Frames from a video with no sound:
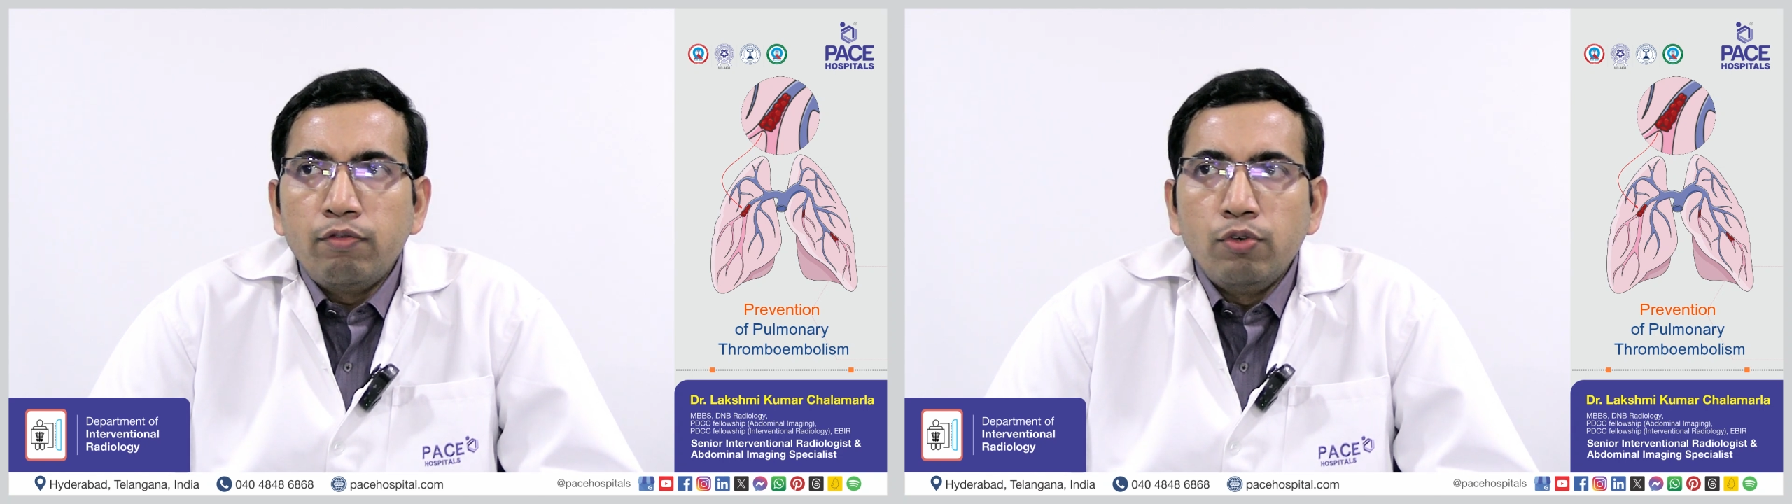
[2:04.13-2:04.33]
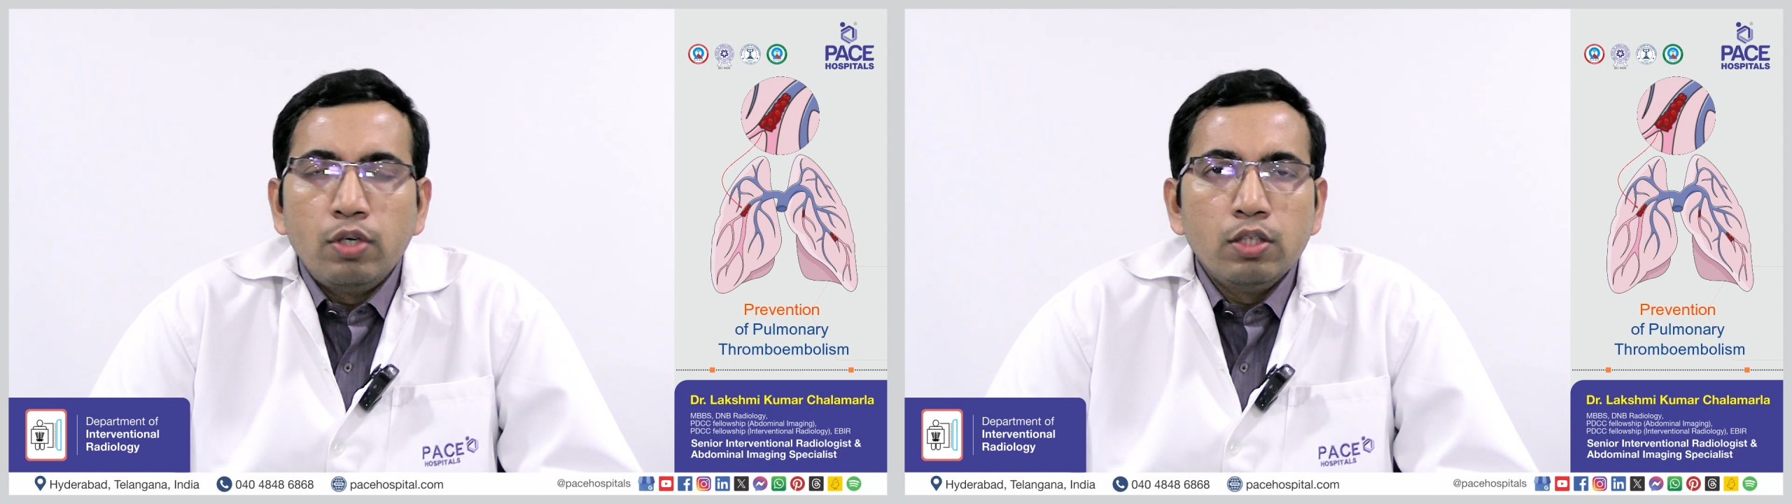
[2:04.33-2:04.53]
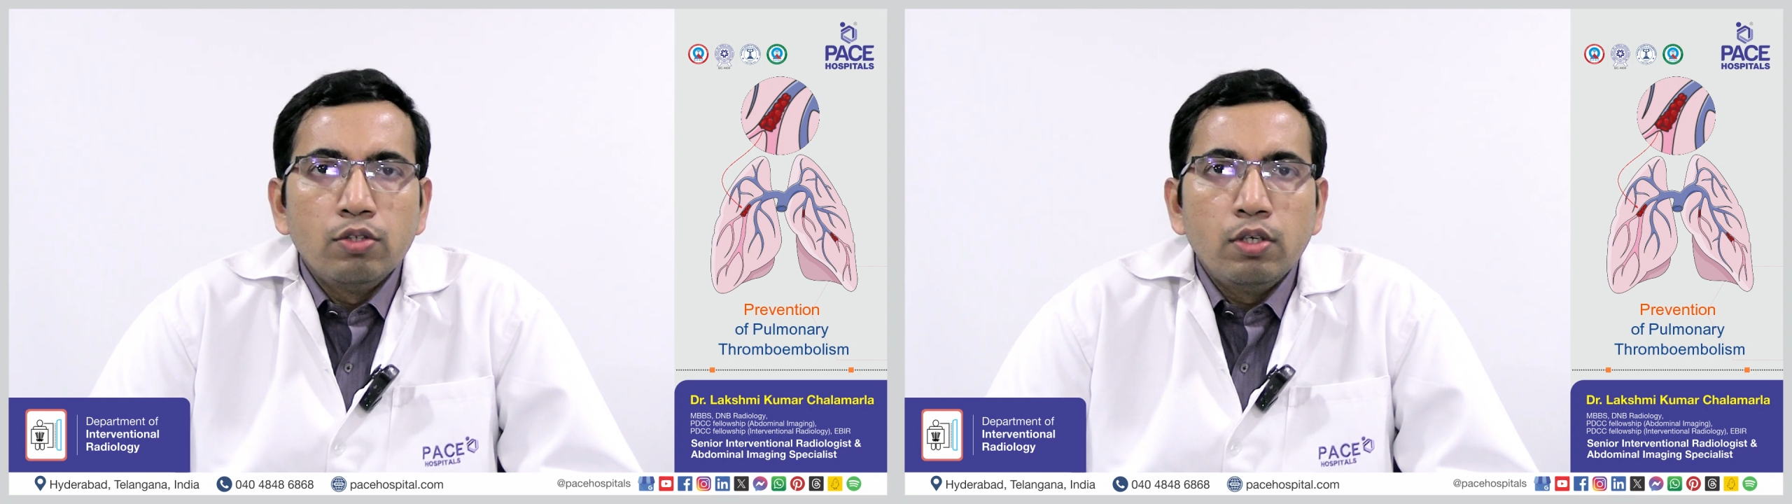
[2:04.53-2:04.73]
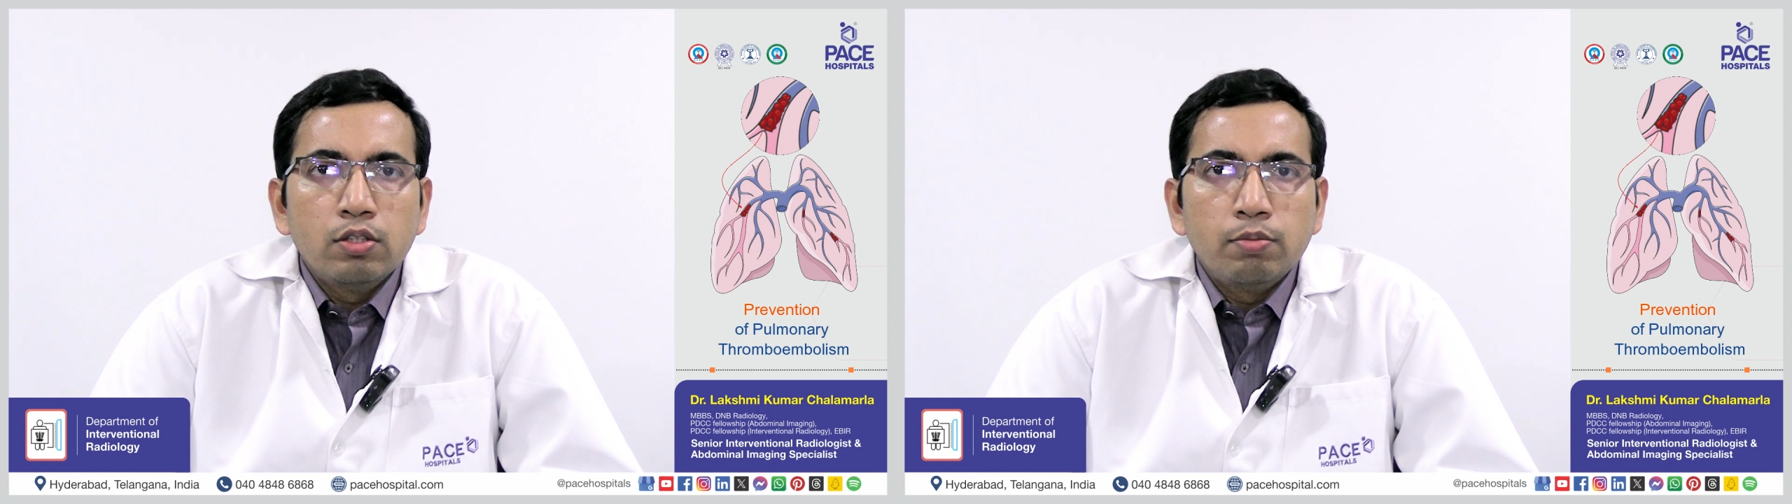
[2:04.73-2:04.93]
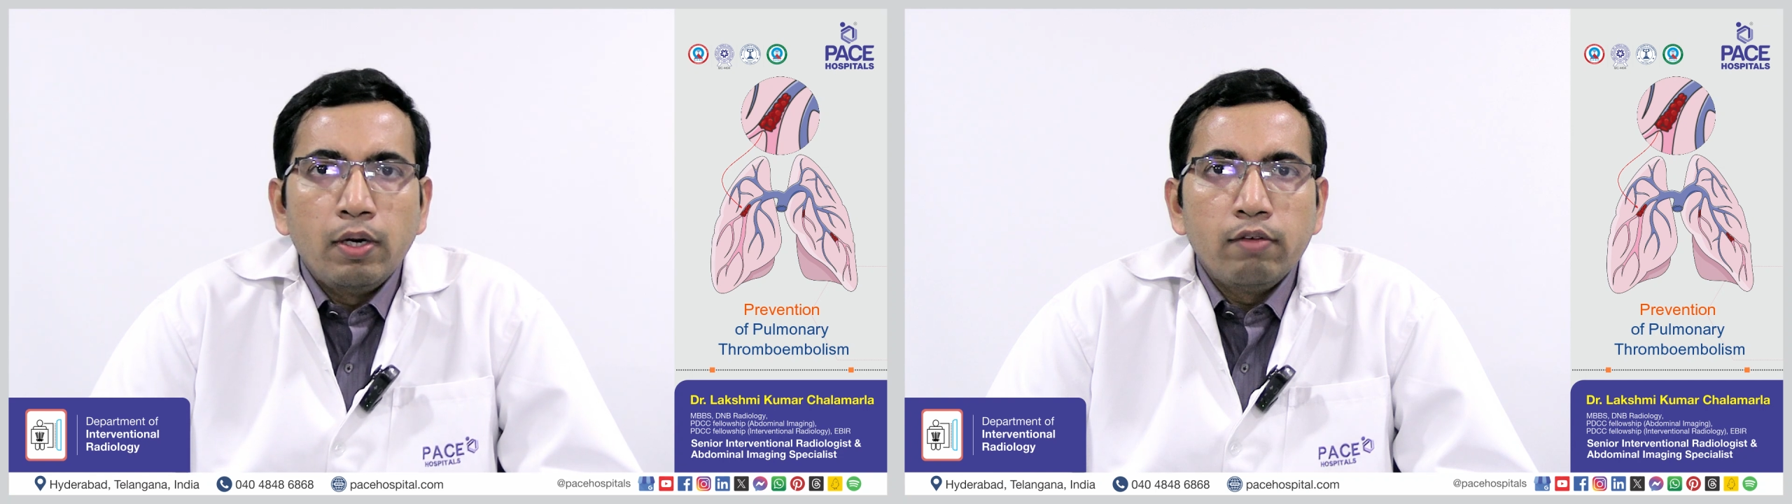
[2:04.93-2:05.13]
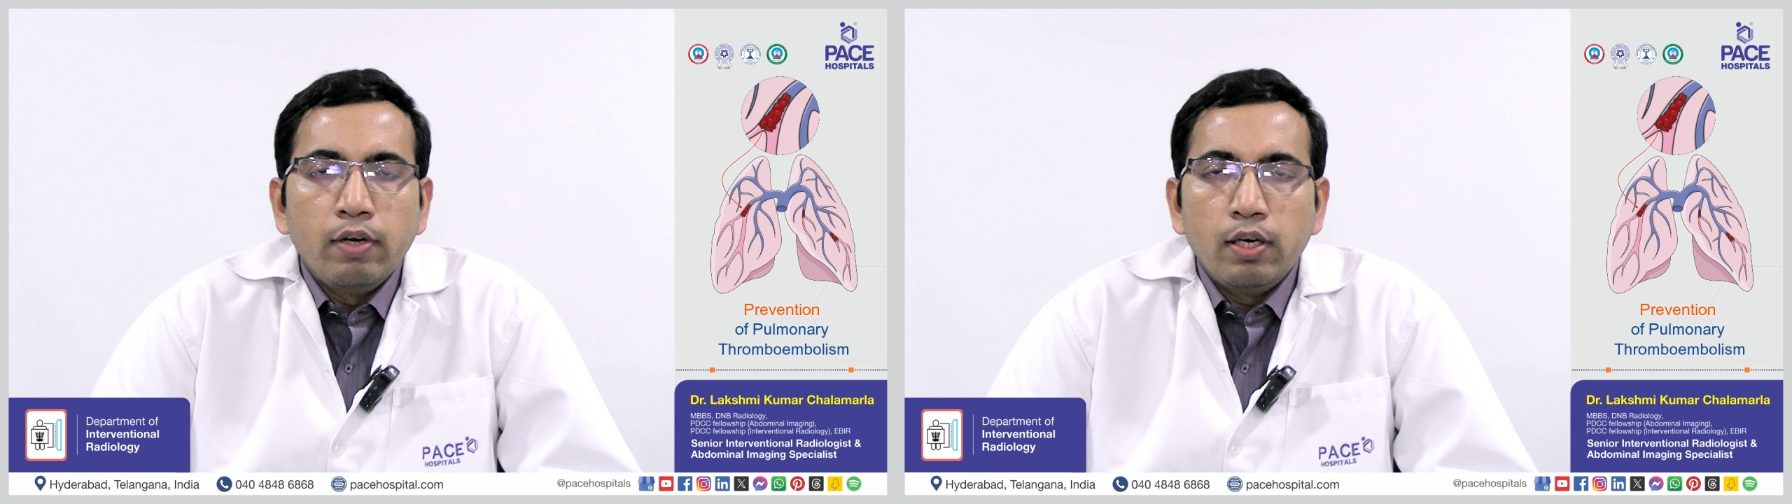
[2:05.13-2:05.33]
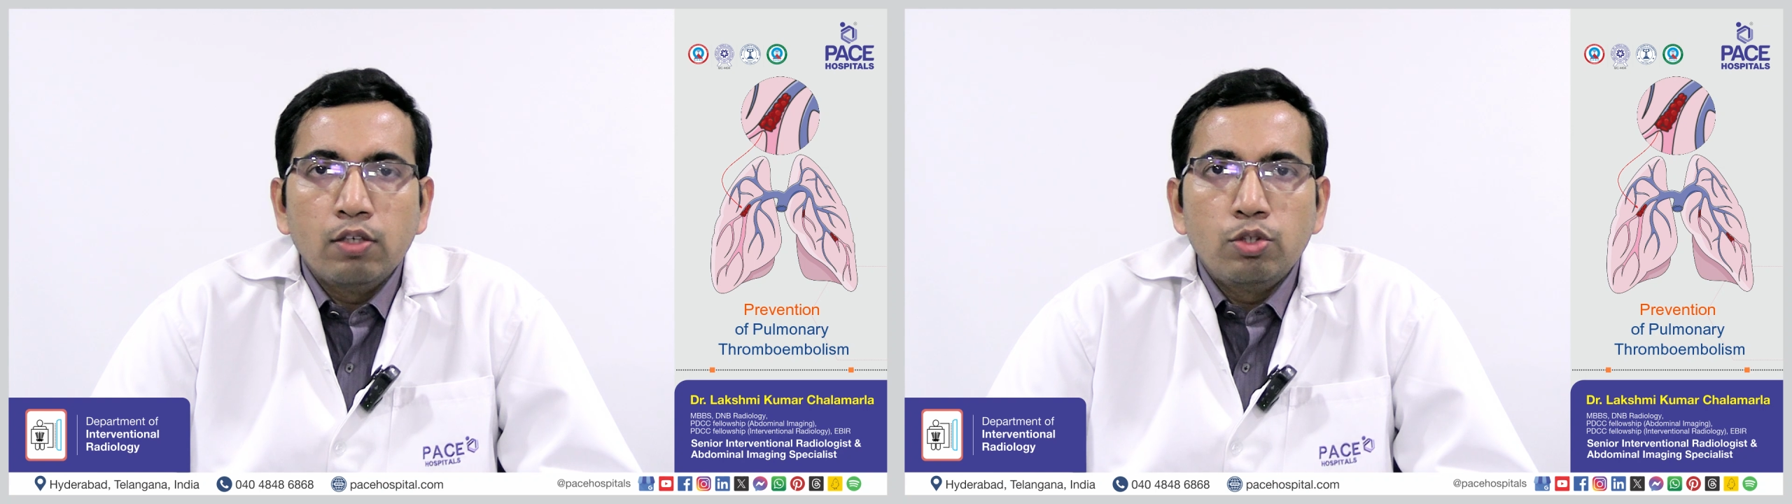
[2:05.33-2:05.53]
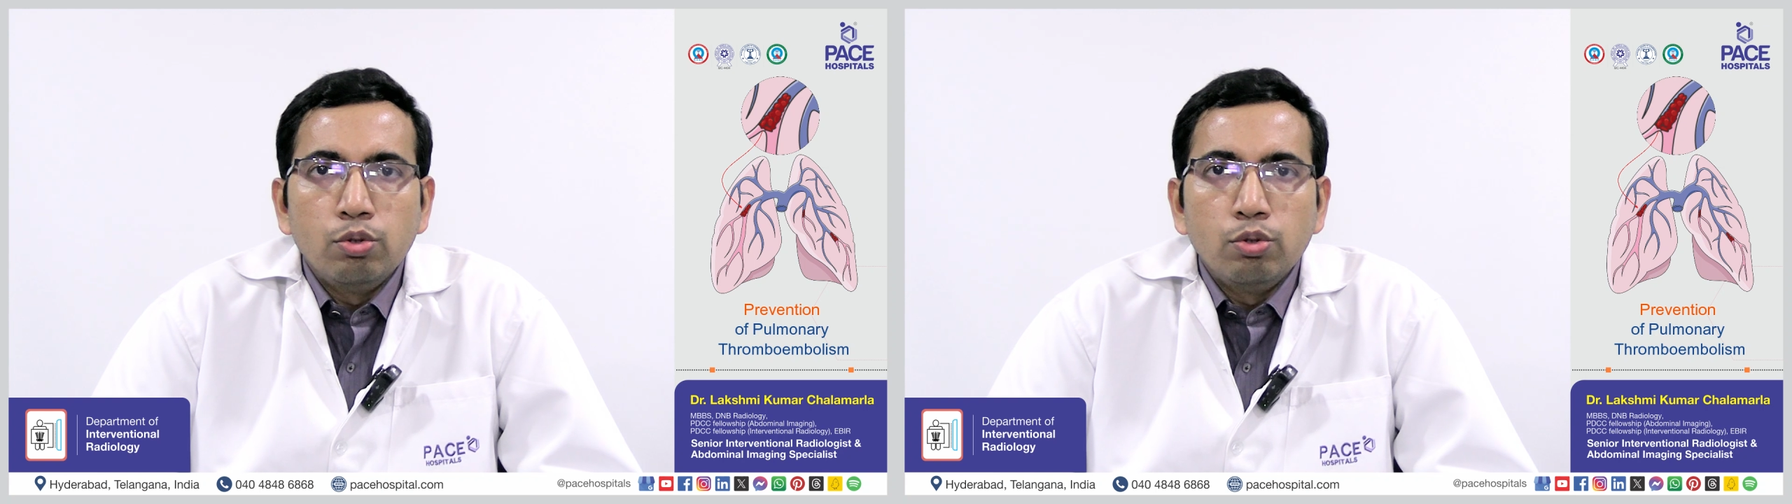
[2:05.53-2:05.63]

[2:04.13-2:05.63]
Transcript: foot injuries by wearing